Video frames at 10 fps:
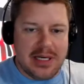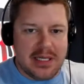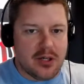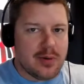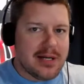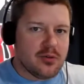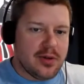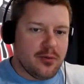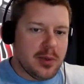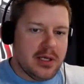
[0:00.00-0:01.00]
and interact with
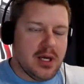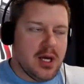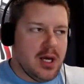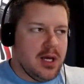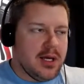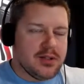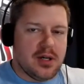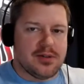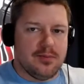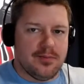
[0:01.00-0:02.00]
everybody. It's
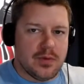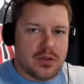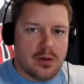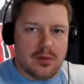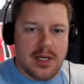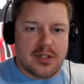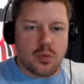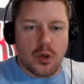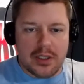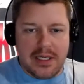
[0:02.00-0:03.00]
awesome. So it's
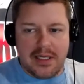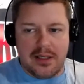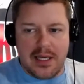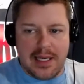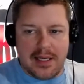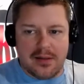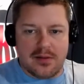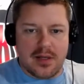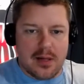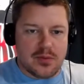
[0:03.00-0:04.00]
working,
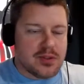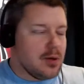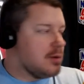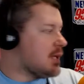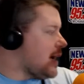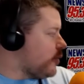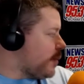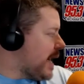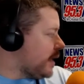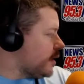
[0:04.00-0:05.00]
and I'm stoked to have it
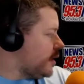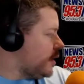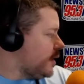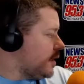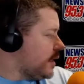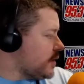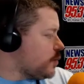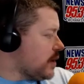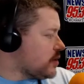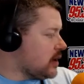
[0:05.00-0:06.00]
back,
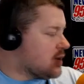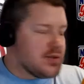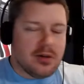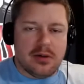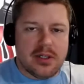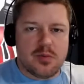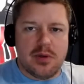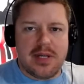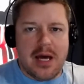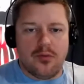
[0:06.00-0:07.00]
especially considering it's
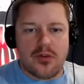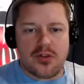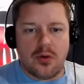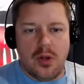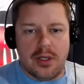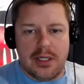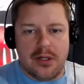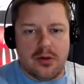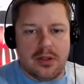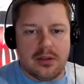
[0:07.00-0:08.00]
been down for so long. And I
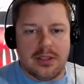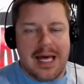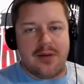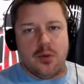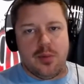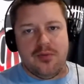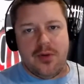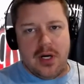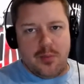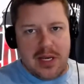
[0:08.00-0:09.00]
know that a lot of you have been
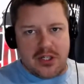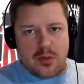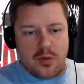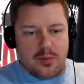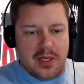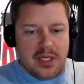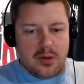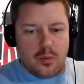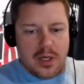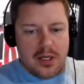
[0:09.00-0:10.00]
very patient with me
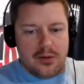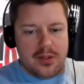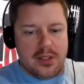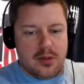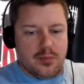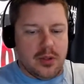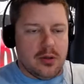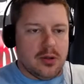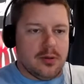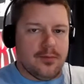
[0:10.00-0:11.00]
while the
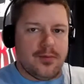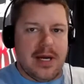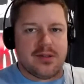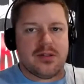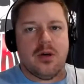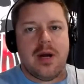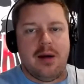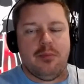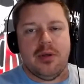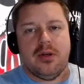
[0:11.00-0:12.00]
computer fiasco
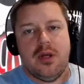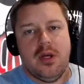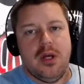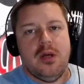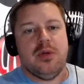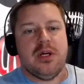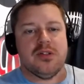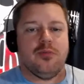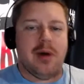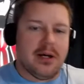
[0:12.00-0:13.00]
happened because
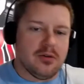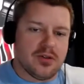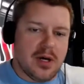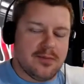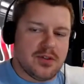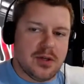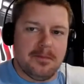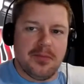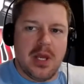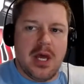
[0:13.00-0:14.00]
of Microsoft. So
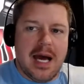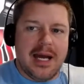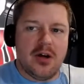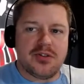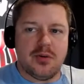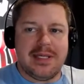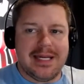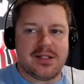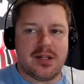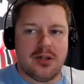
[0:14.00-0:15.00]
I also
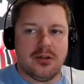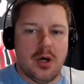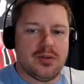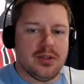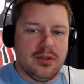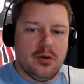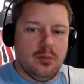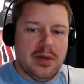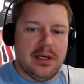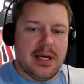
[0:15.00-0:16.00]
get to gloat a little
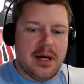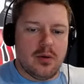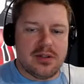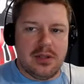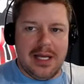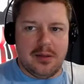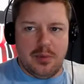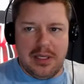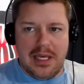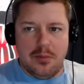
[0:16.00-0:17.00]
bit, and I always like
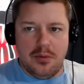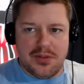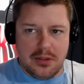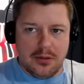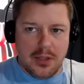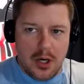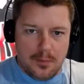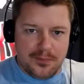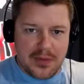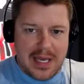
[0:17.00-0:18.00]
being able to
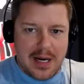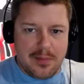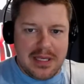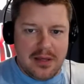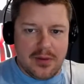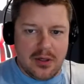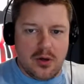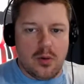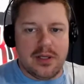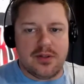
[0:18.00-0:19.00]
gloat. And I'm even
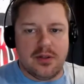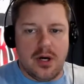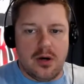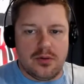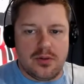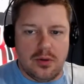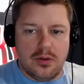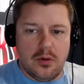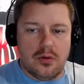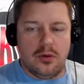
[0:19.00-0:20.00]
going to go to a
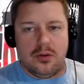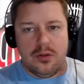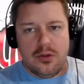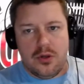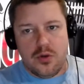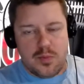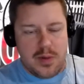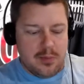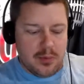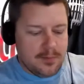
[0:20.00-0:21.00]
local
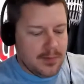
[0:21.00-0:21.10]
newspaper